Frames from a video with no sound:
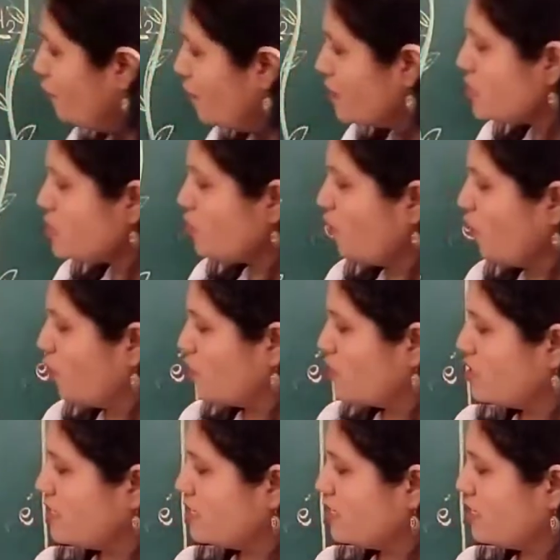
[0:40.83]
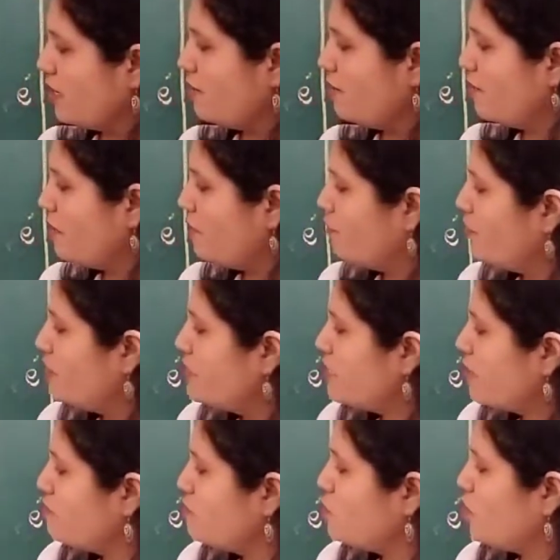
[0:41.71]
first photosystem which
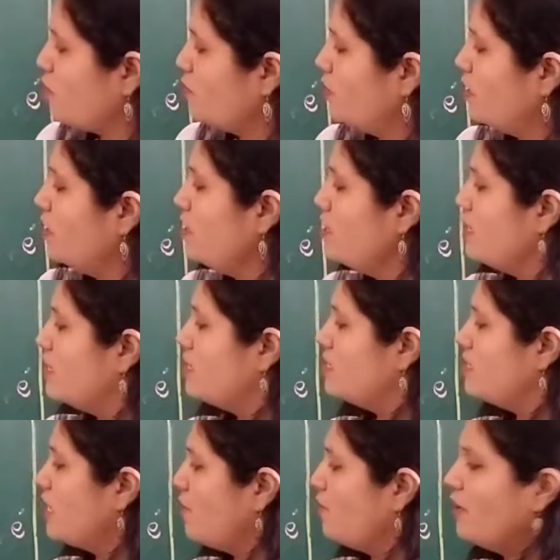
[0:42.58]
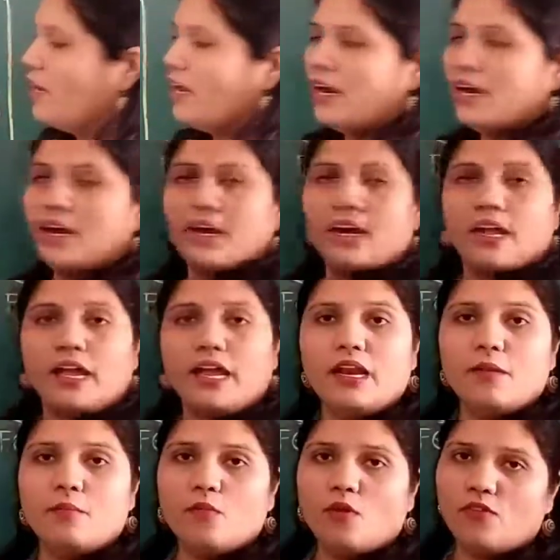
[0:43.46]
absorb the 700
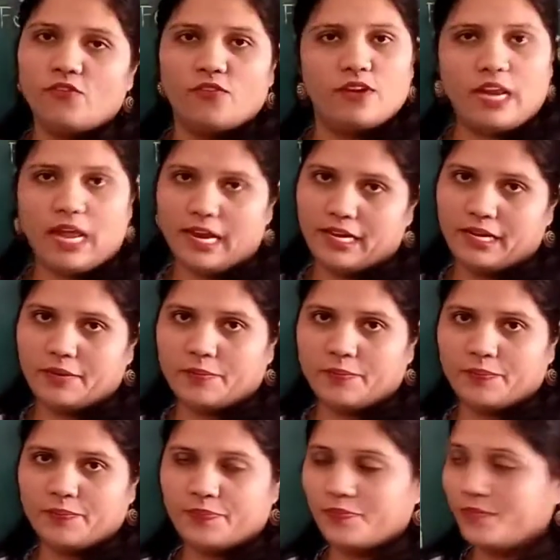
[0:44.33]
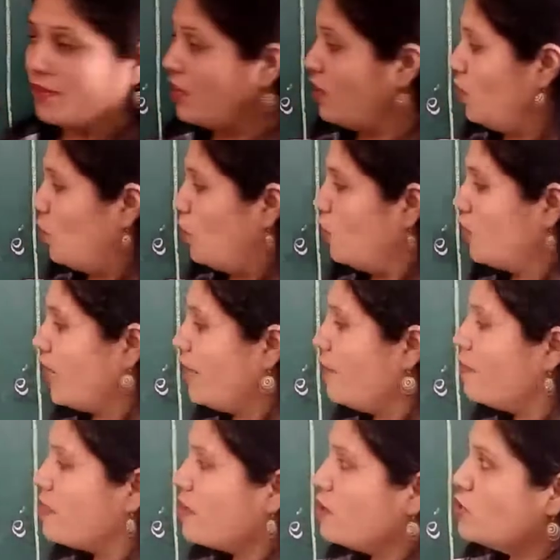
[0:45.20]
nm of light.
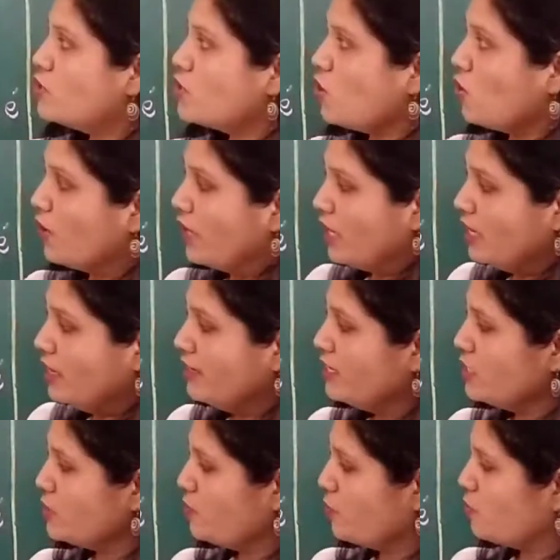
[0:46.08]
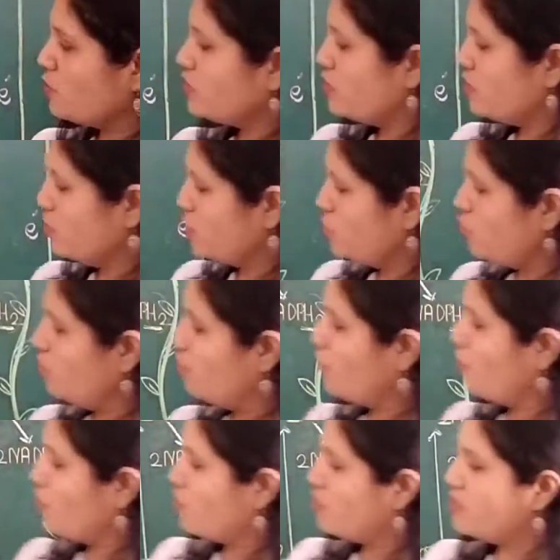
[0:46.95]
Okay, so in this process two
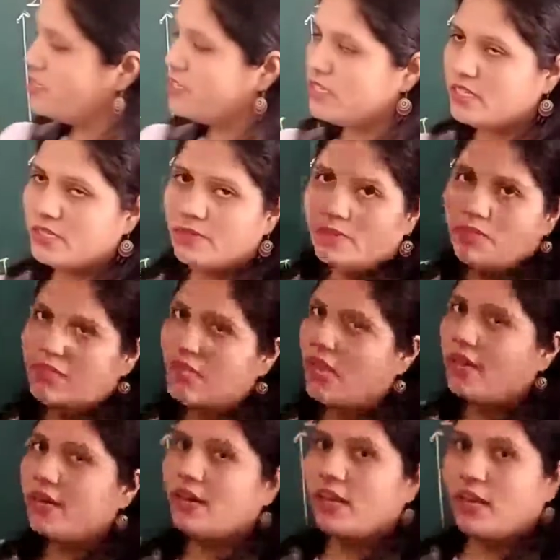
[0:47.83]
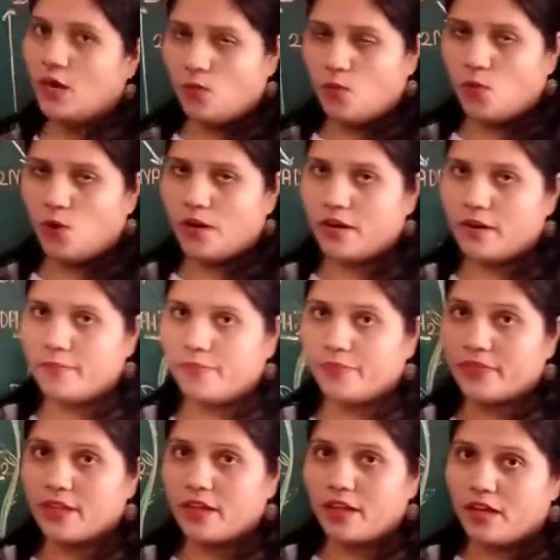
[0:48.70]
photosystems are involved.
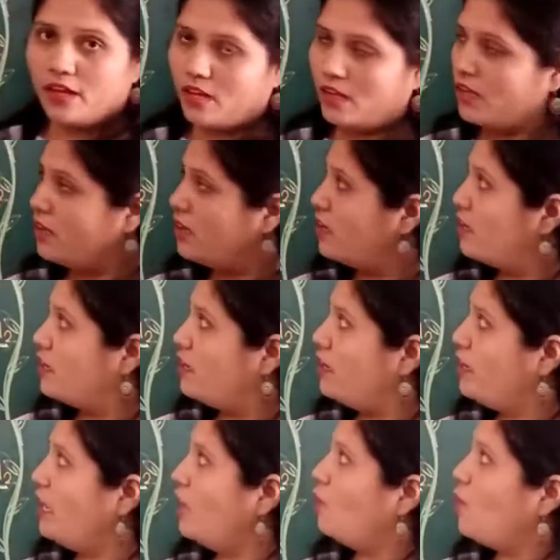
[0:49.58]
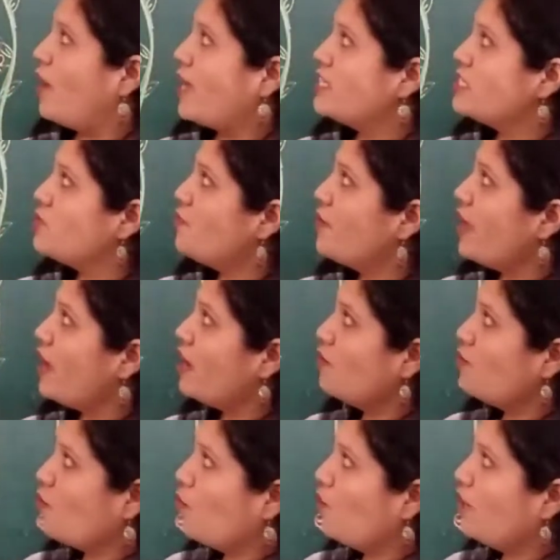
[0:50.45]
Now as we
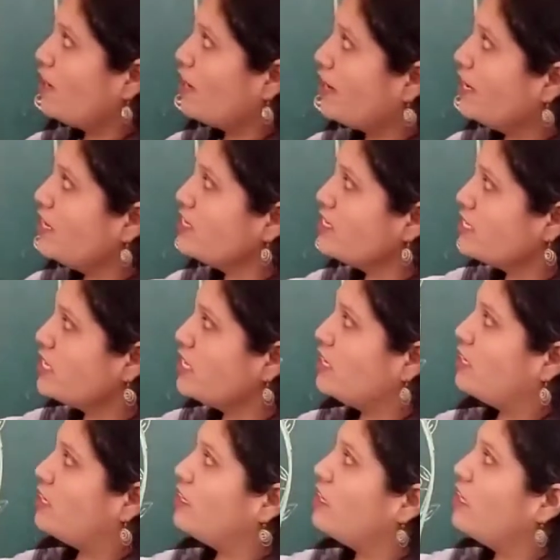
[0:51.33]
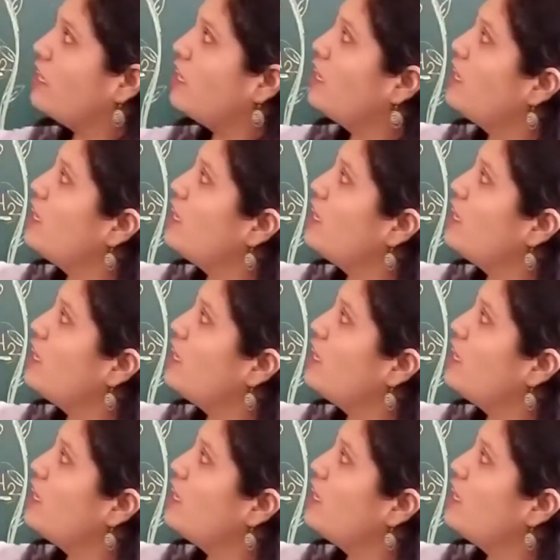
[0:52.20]
have already seen,